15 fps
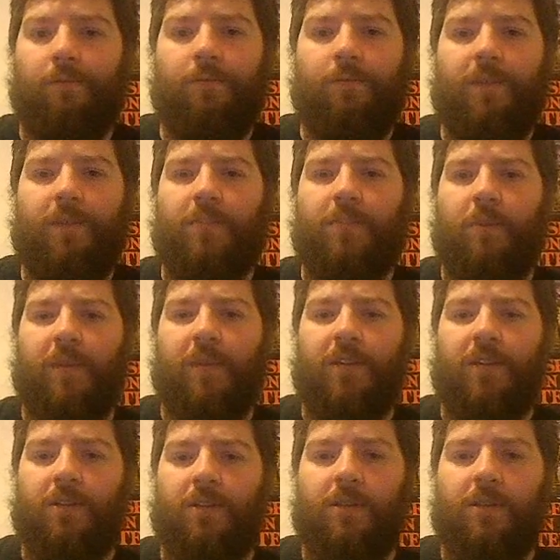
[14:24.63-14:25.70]
Facebook
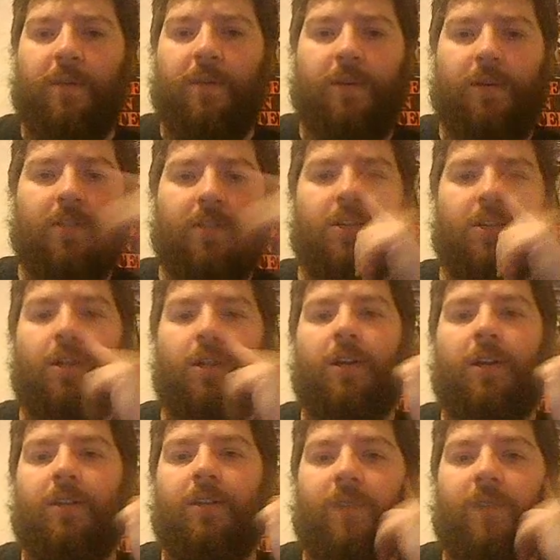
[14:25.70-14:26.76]
pages about congenital heart
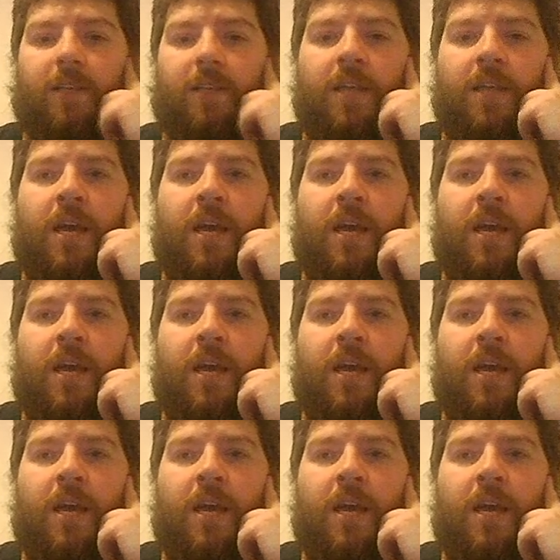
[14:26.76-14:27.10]
defects.